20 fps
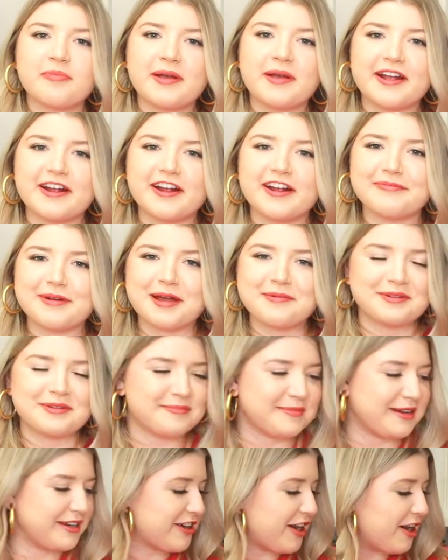pair might be
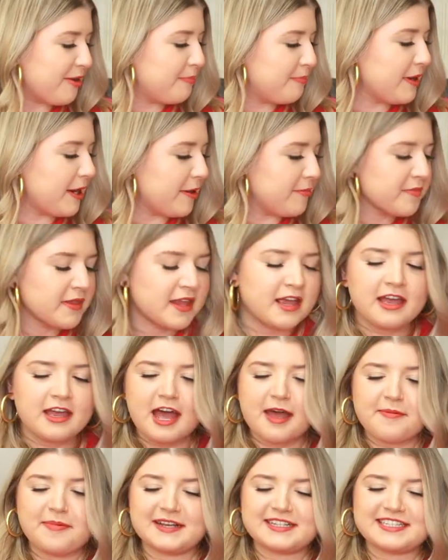in my car, but
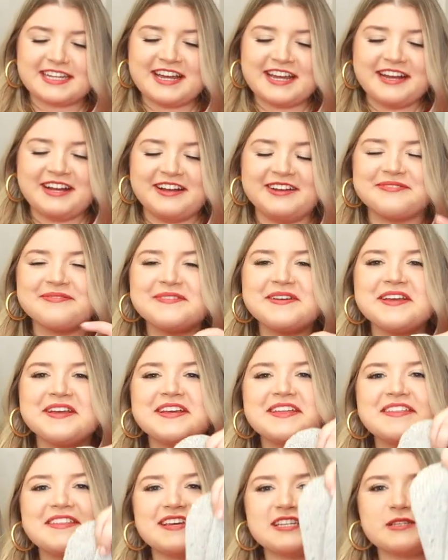I picked up
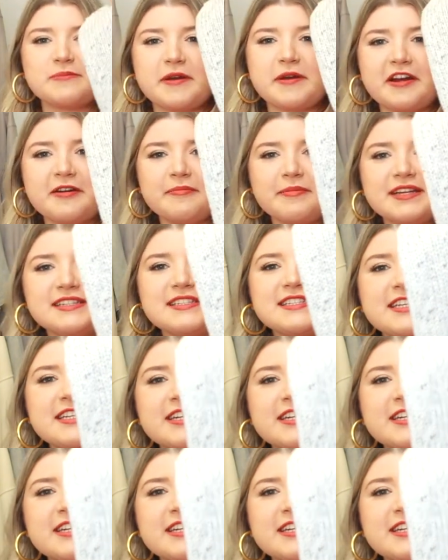this pair of mitts